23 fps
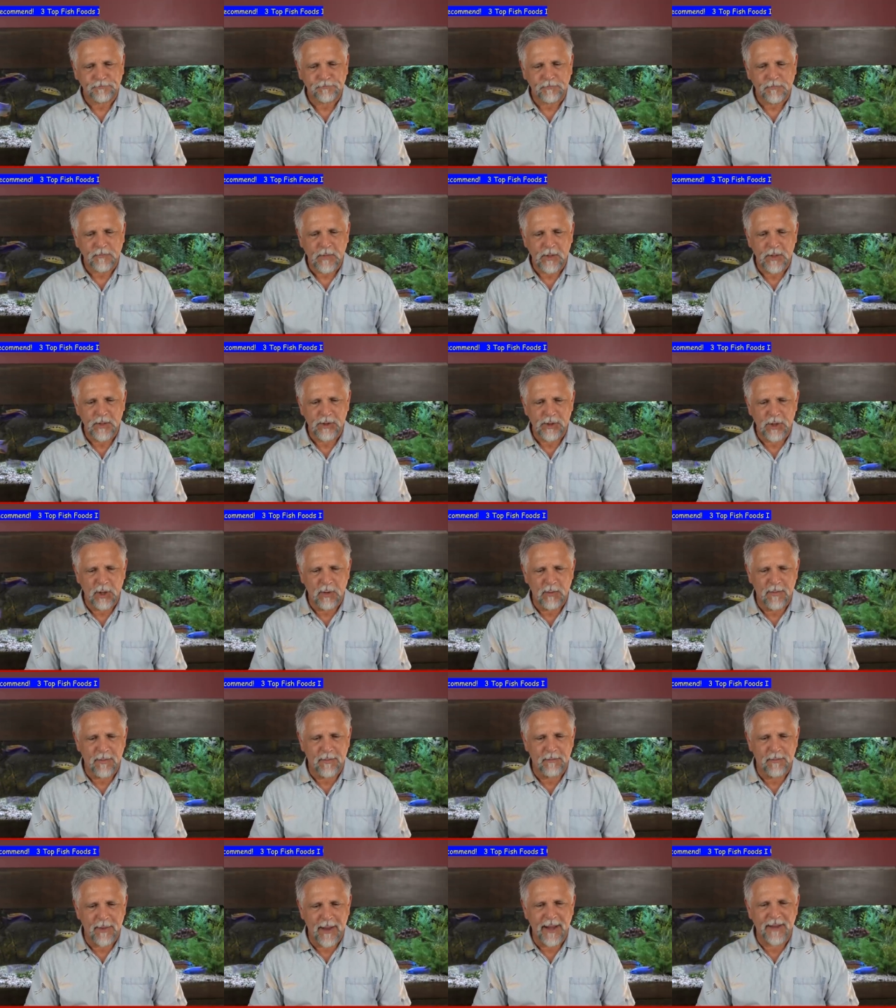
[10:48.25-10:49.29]
so
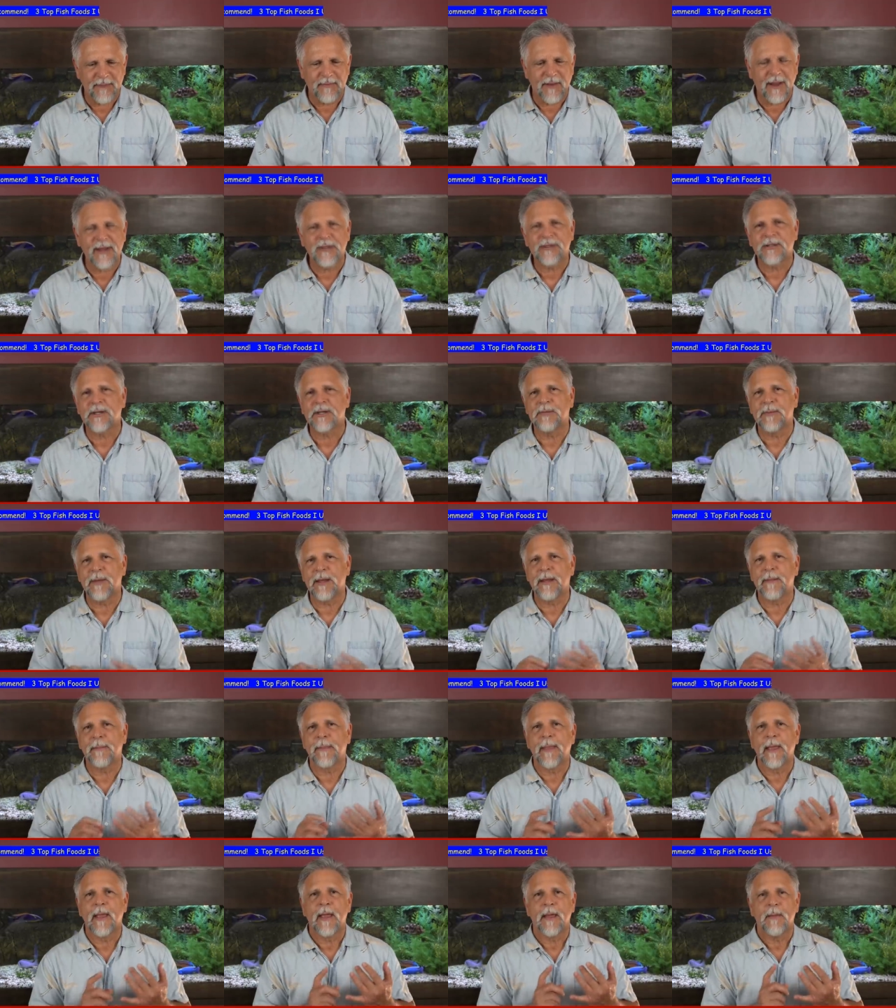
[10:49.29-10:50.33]
my advice is be
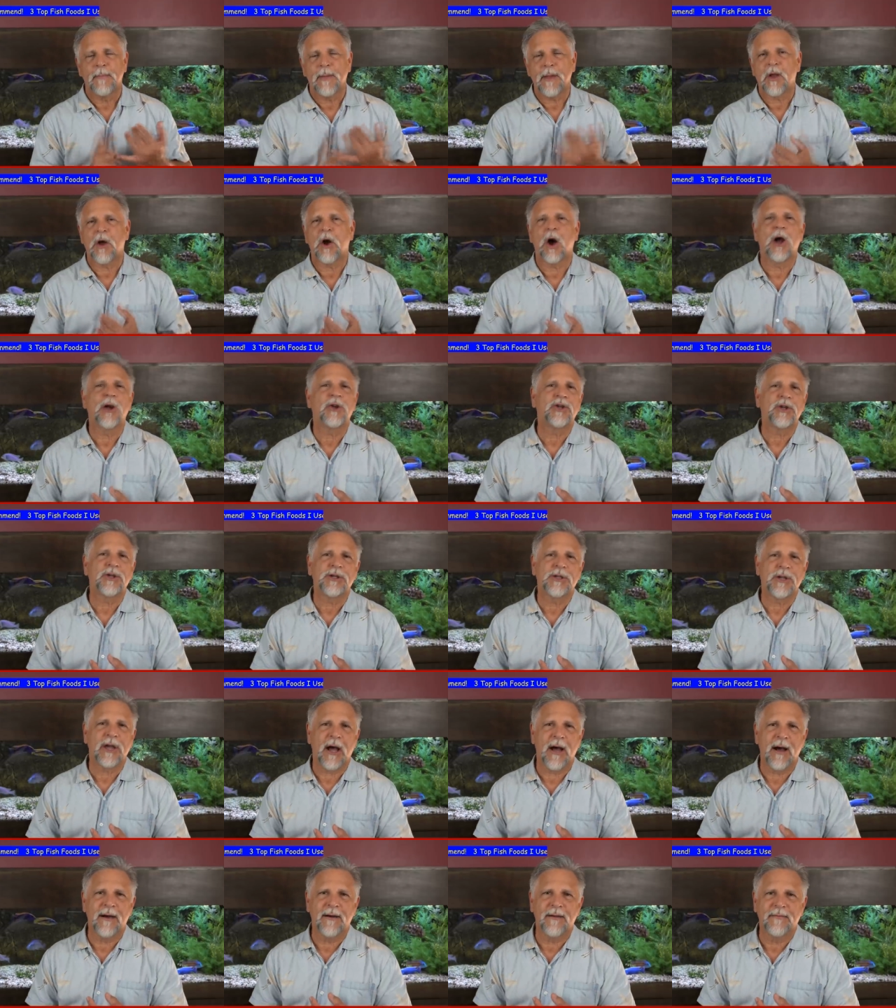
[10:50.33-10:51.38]
be conscious
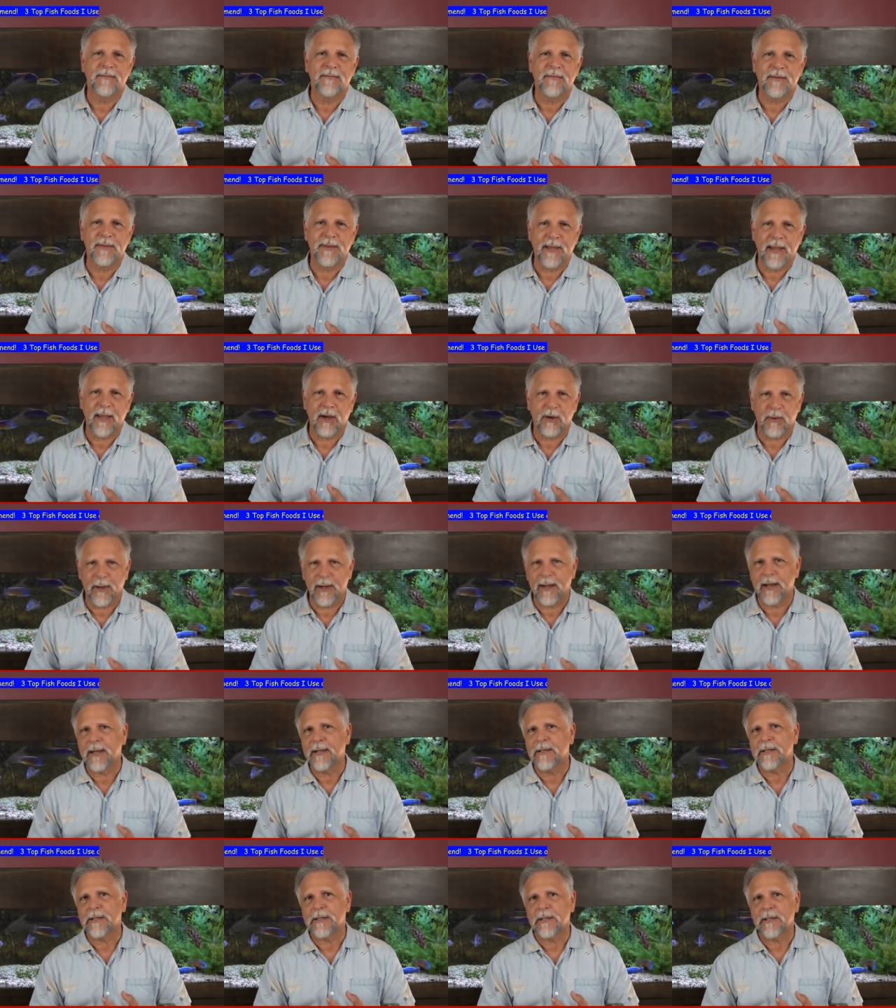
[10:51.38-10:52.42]
of the
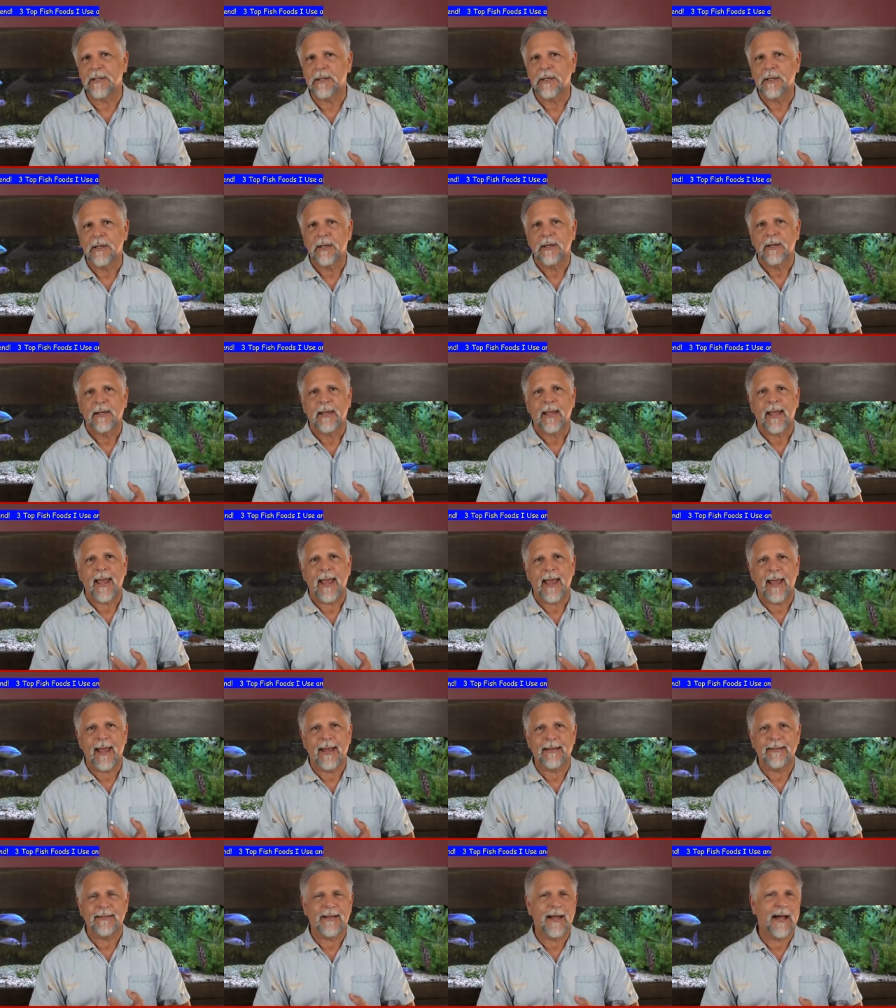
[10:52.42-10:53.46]
ingredients
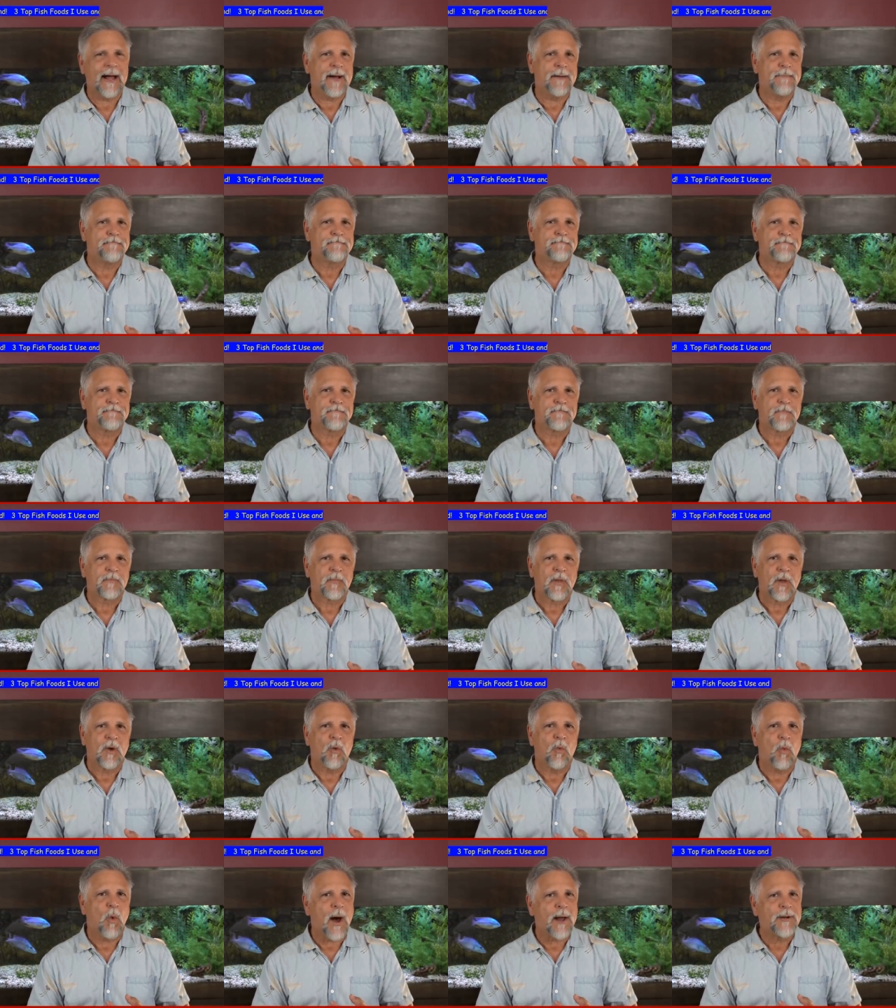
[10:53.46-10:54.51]
and uh,
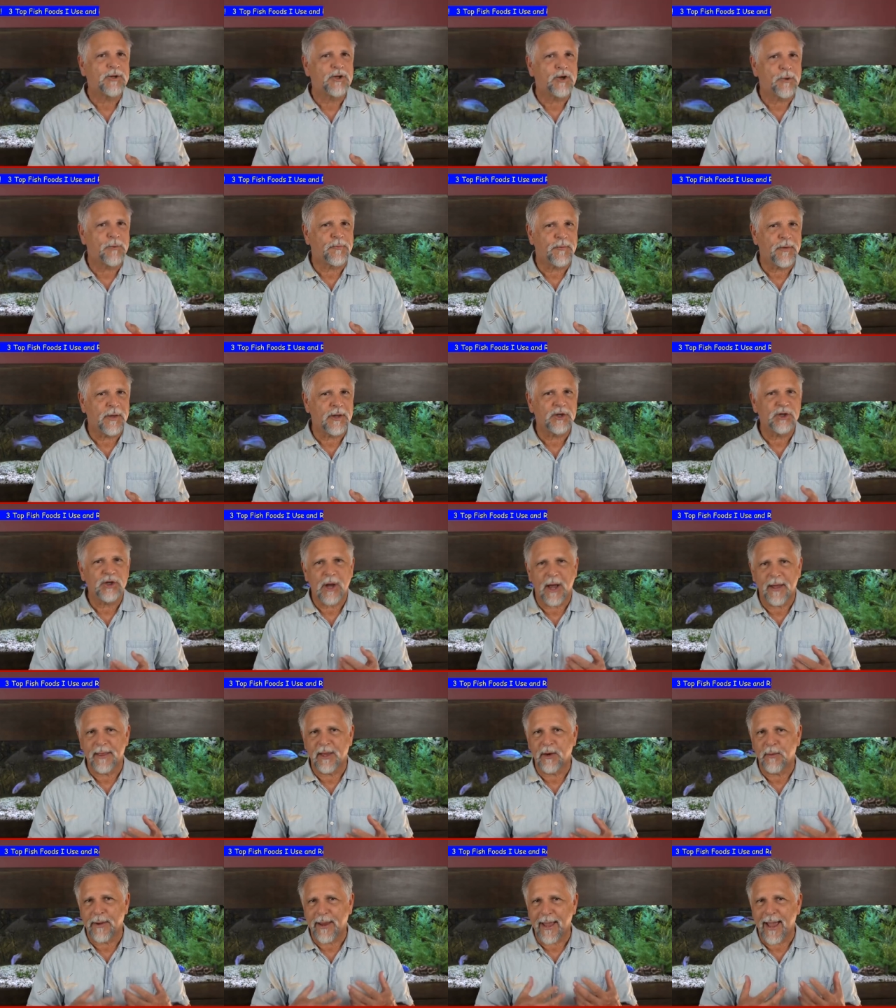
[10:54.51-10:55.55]
watch your fish, how they
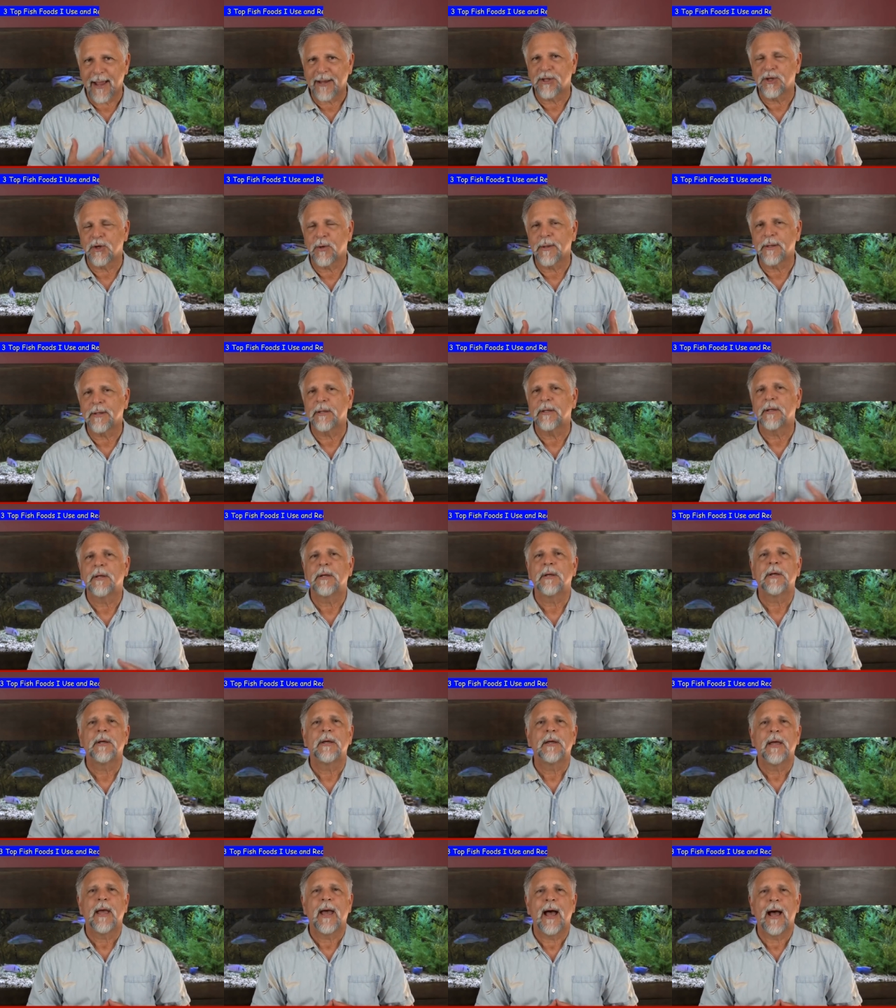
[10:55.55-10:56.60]
react to it.
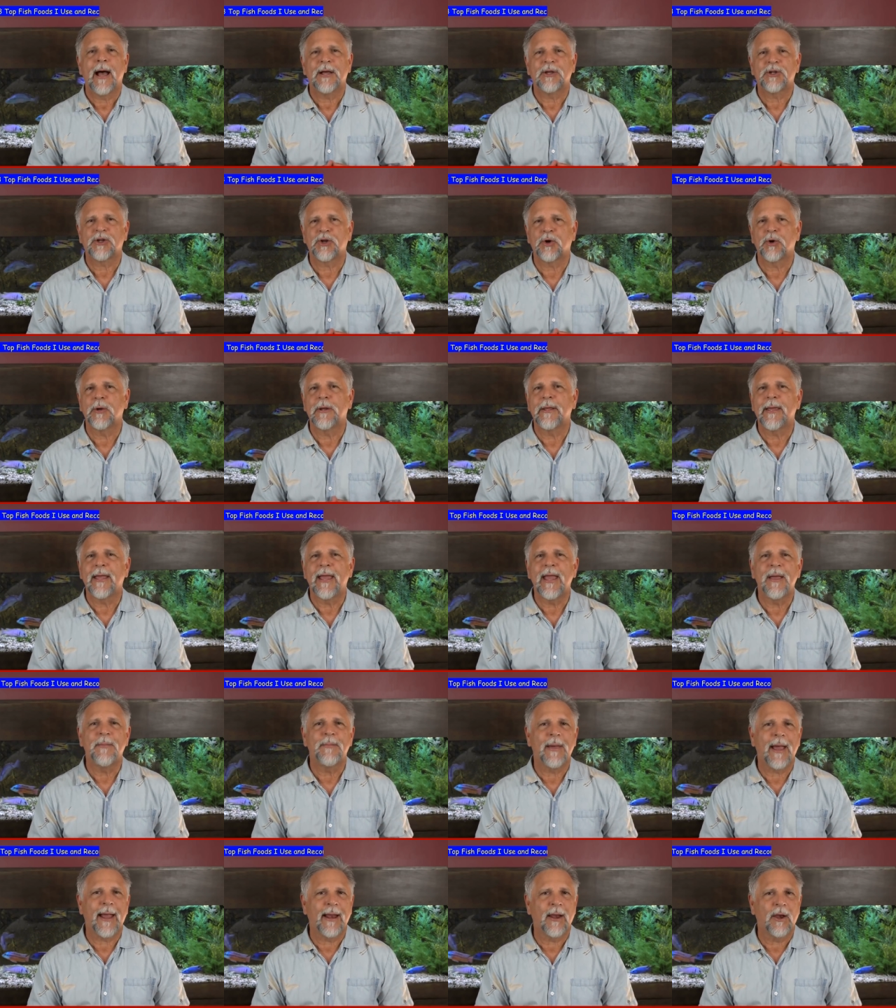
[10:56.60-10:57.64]
Uh, certainly keep
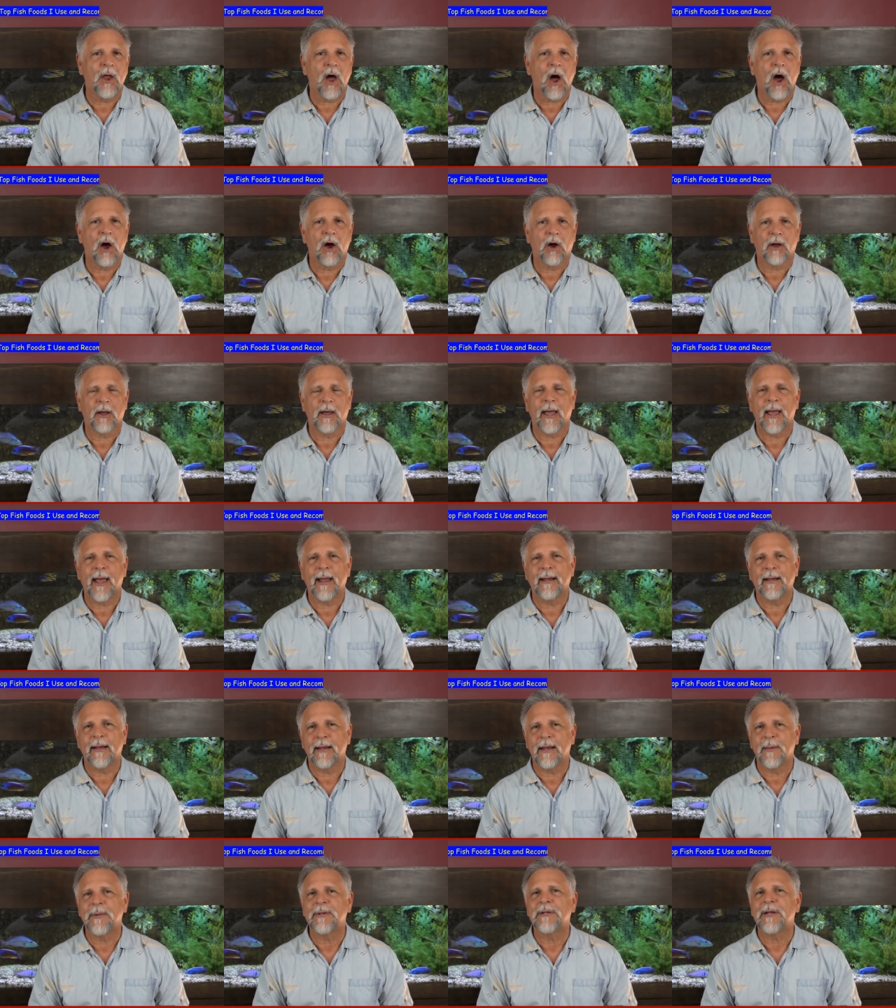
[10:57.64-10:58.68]
a log, and
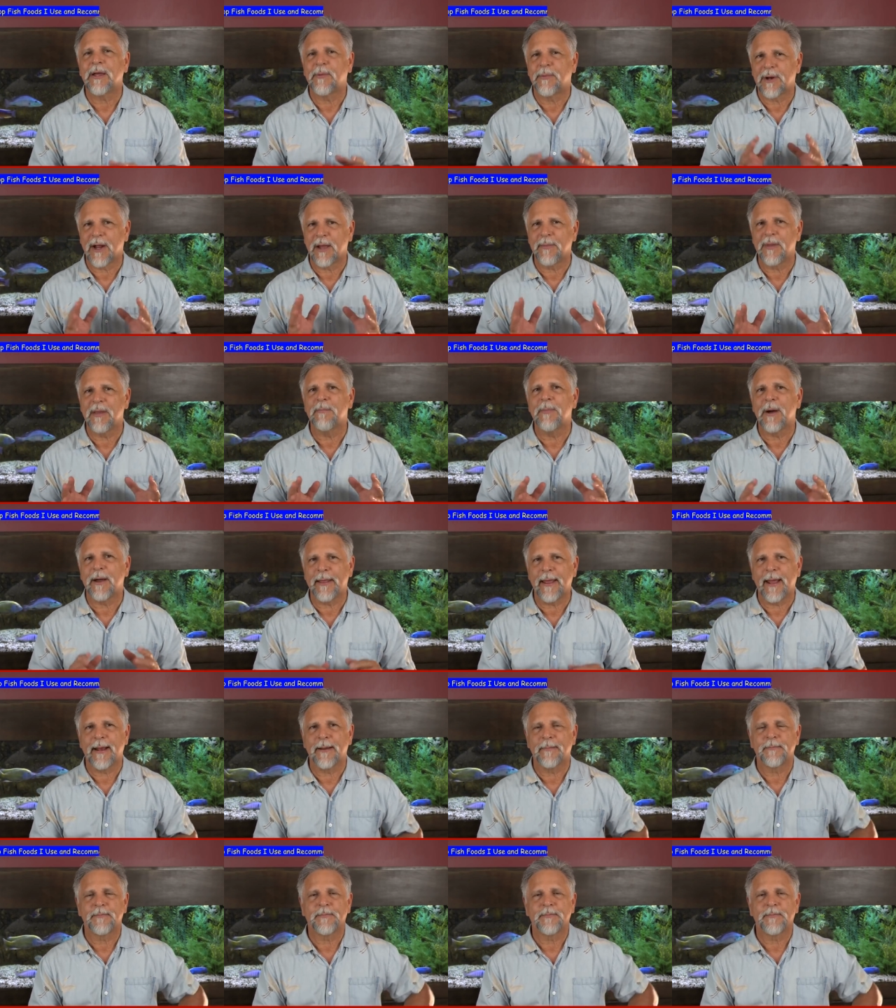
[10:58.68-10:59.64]
let me tell you what I mean by that.